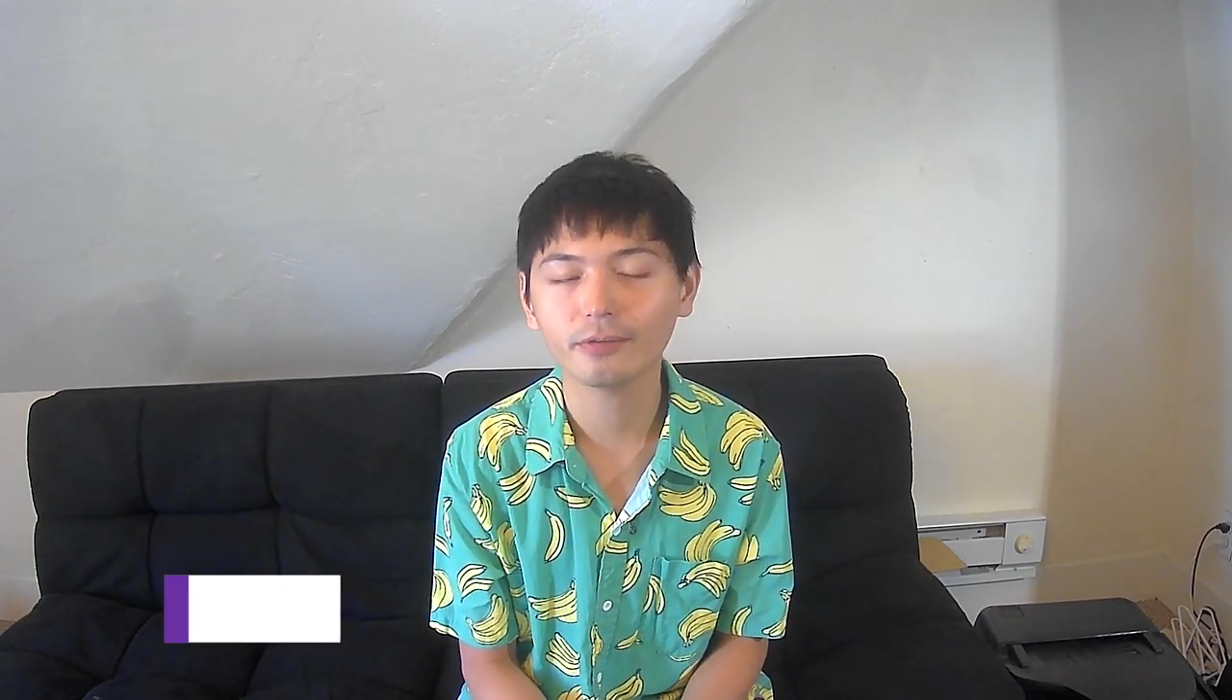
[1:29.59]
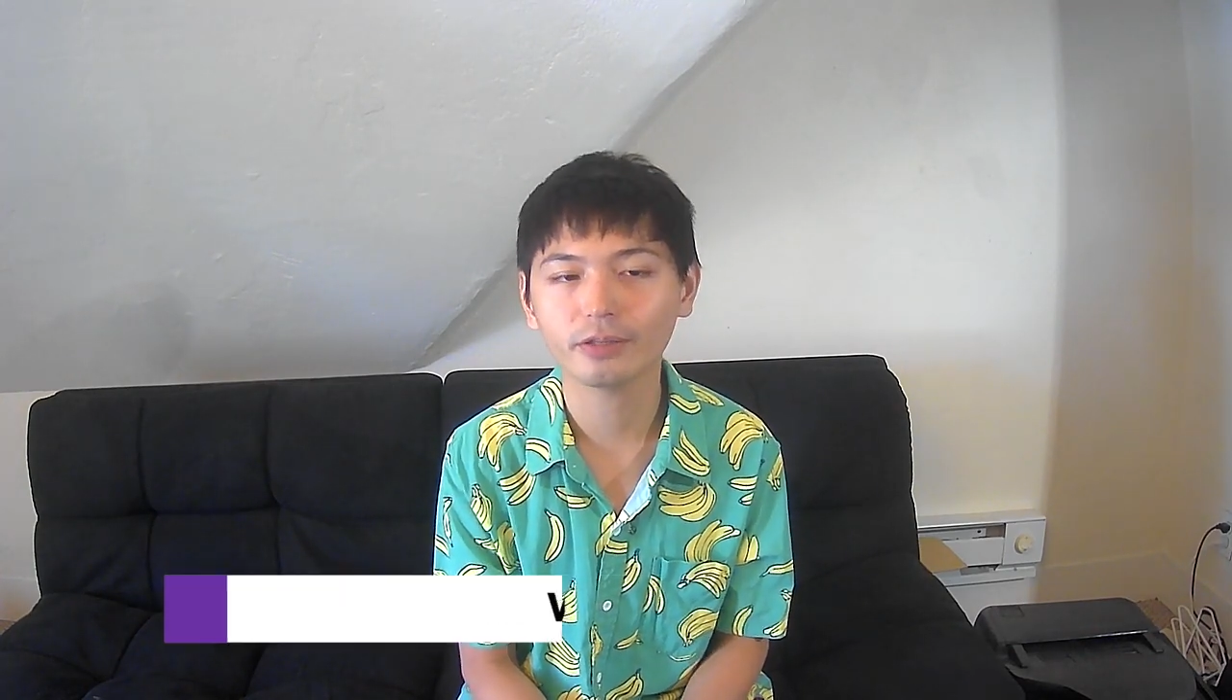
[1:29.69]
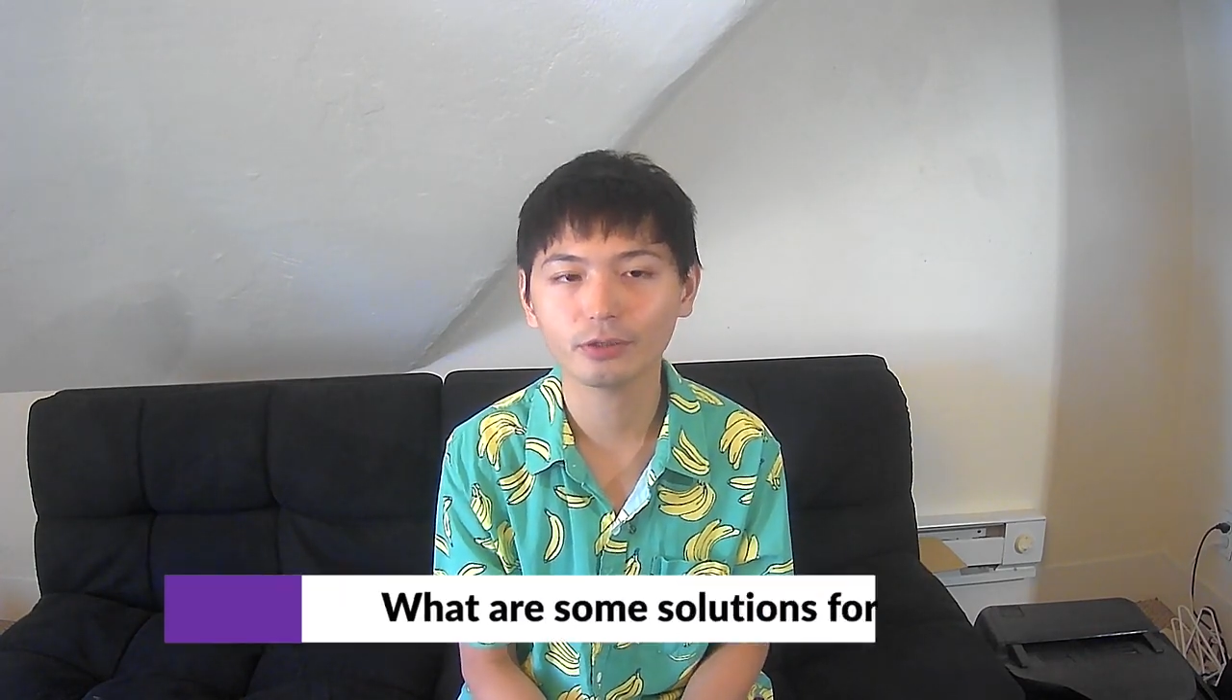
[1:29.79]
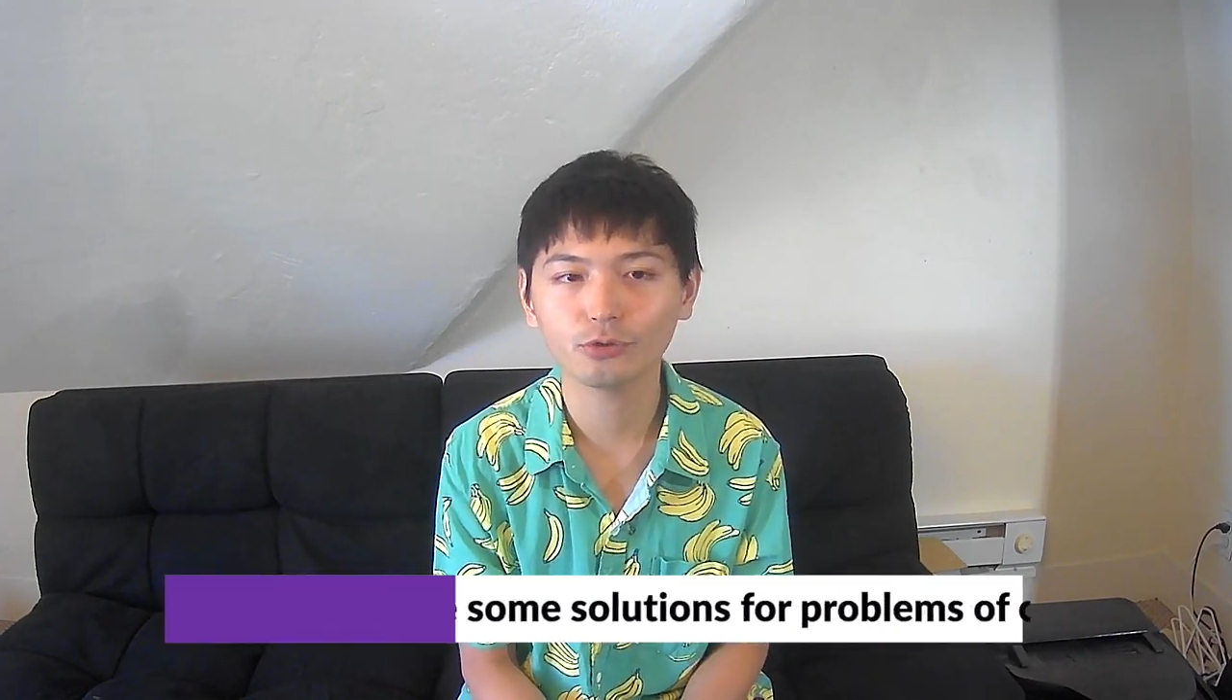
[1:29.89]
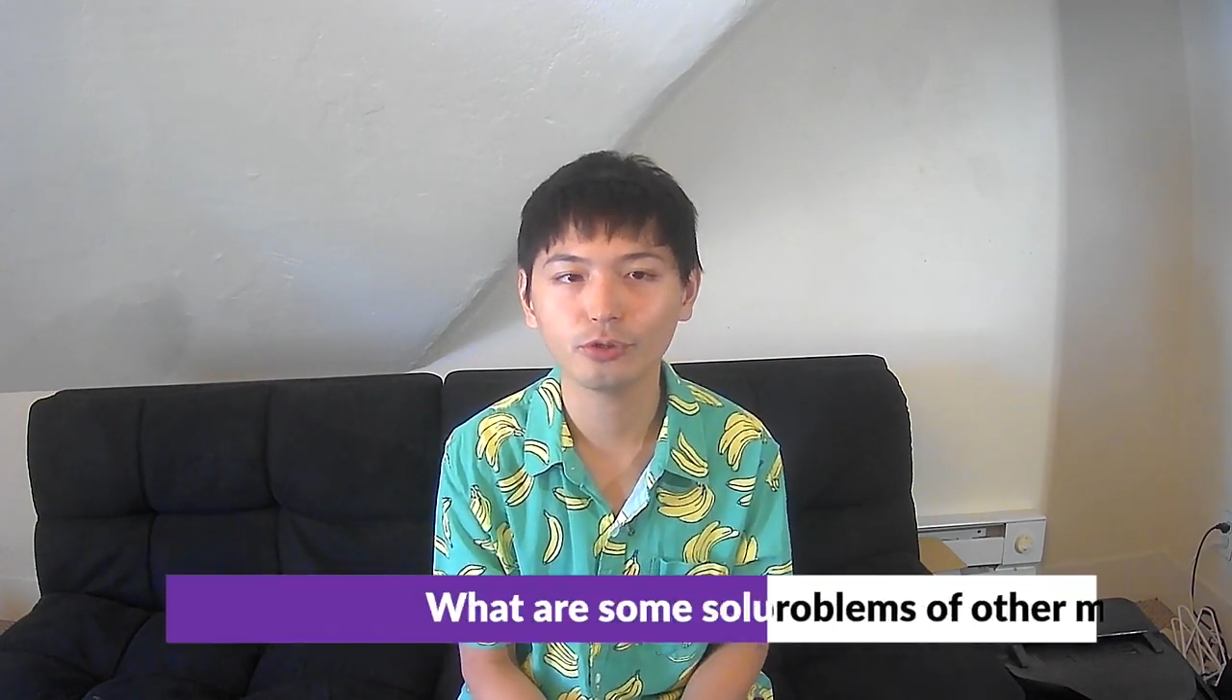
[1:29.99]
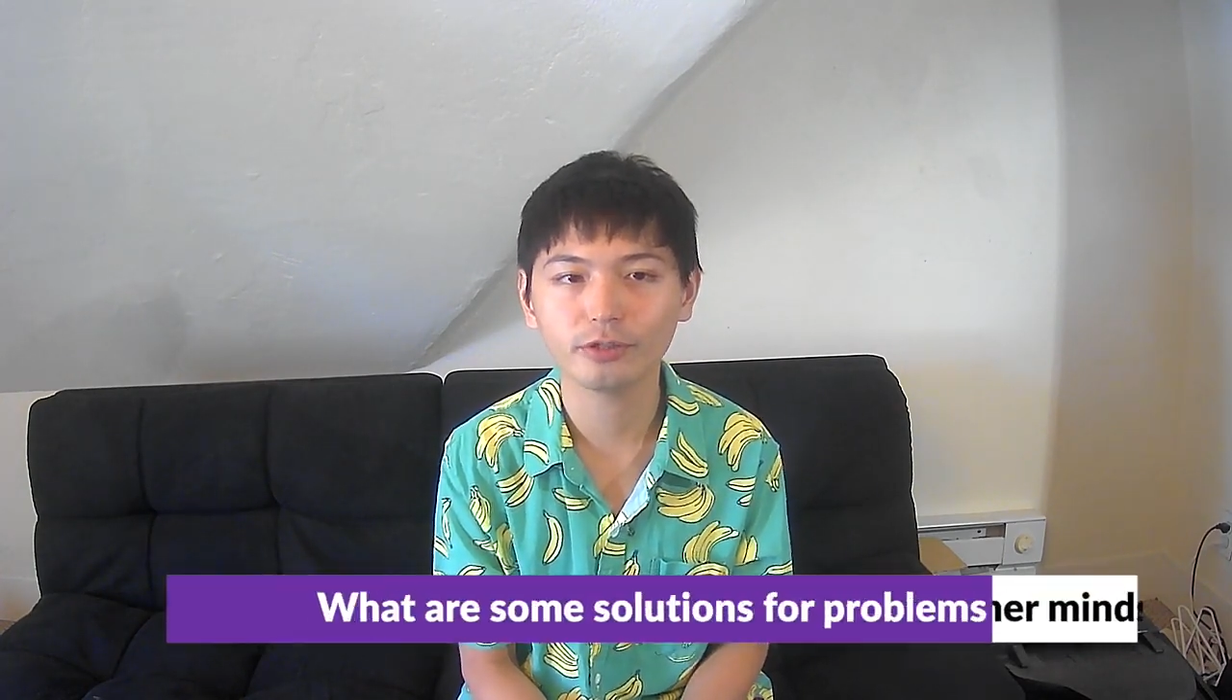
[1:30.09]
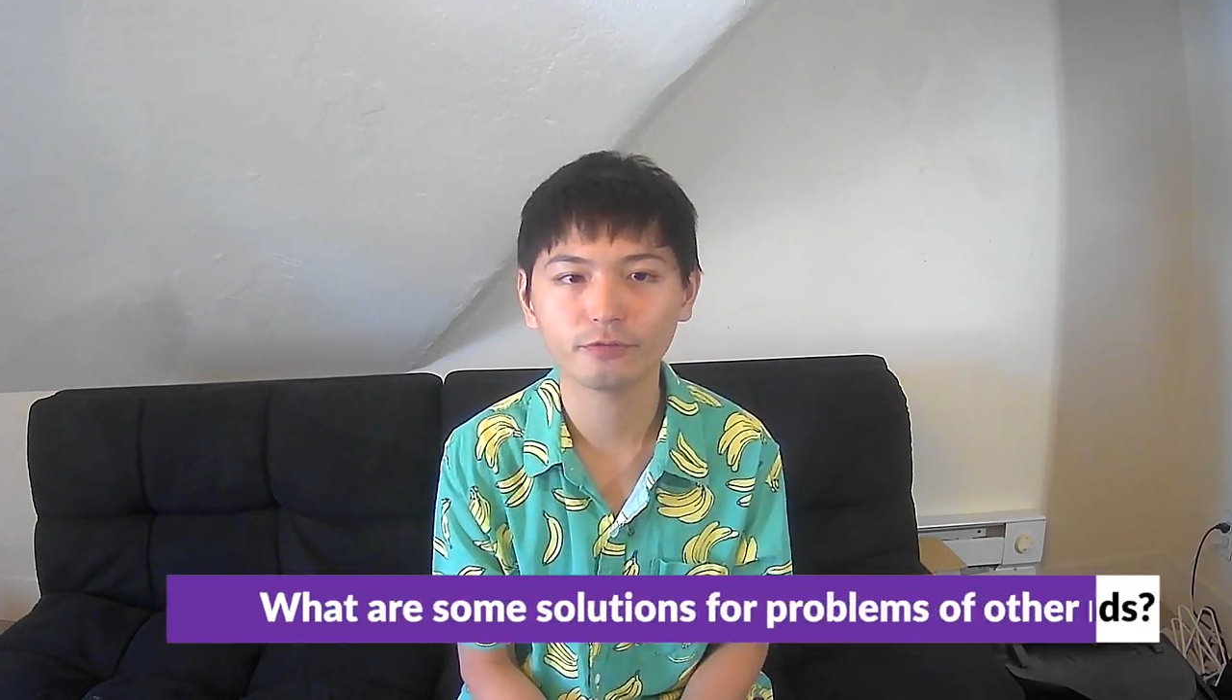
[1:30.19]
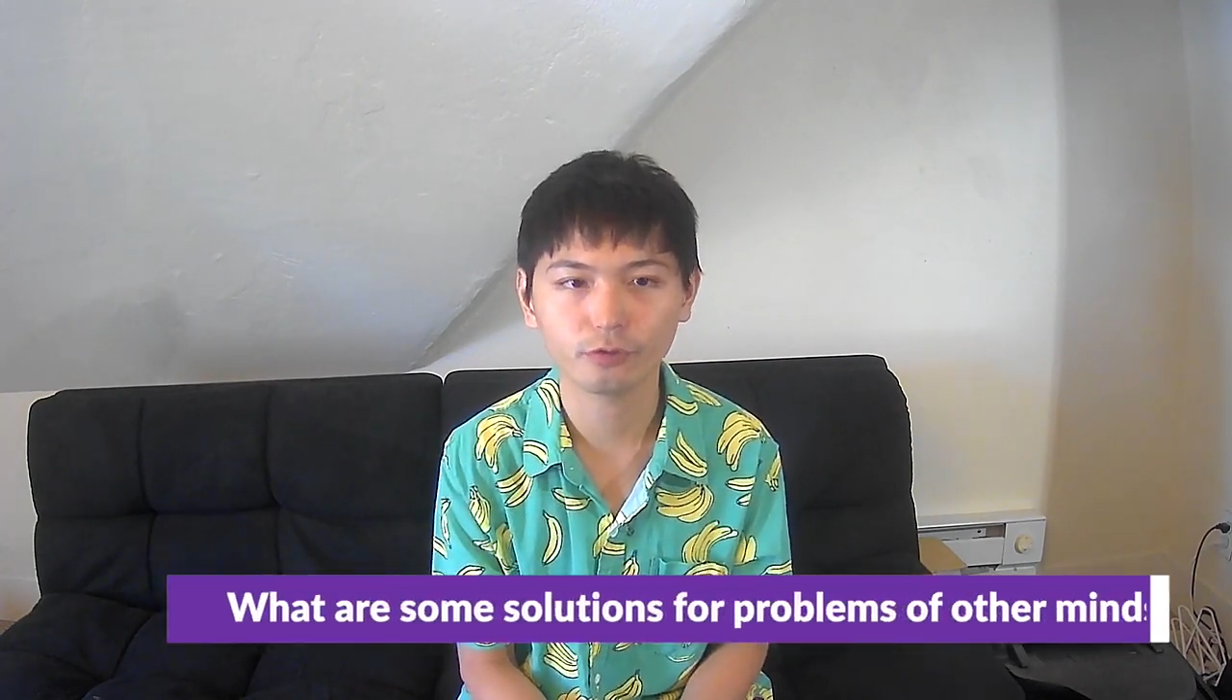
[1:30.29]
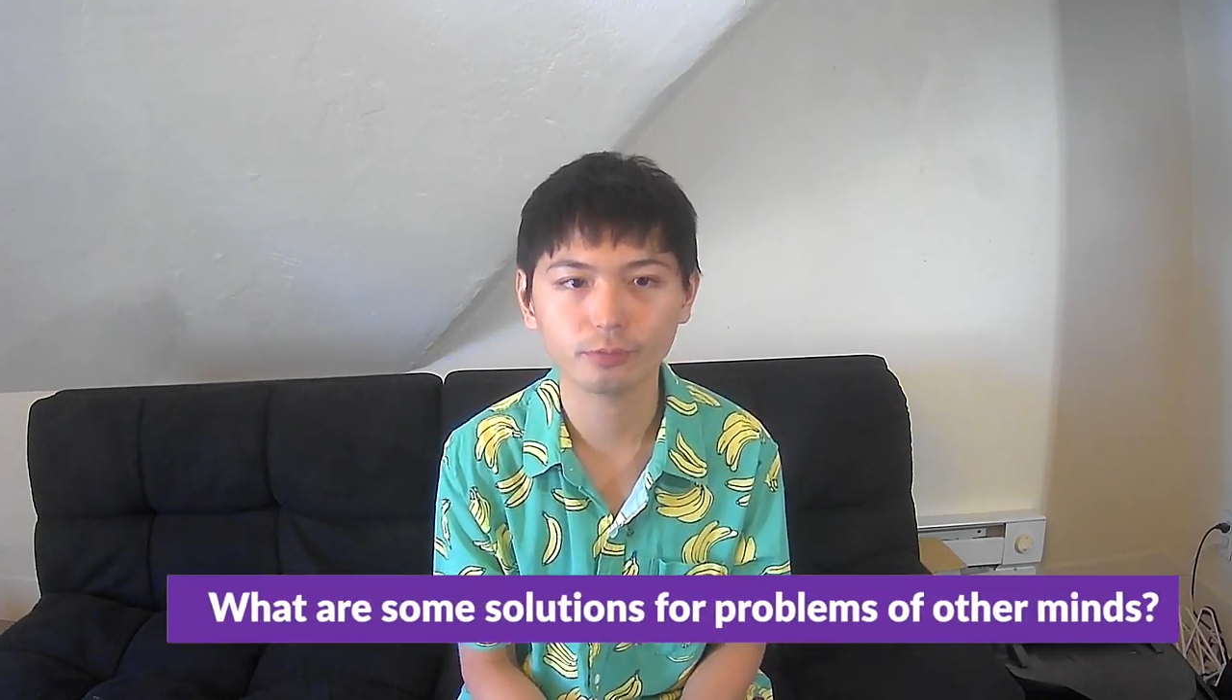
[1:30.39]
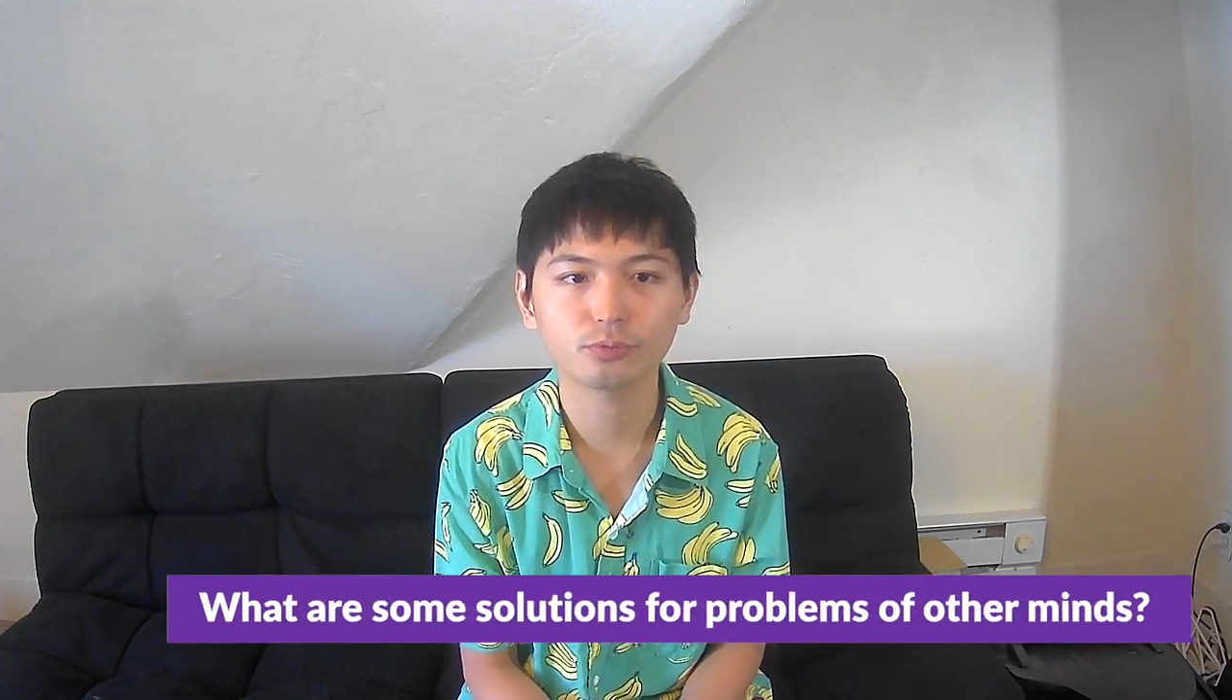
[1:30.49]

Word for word: solutions for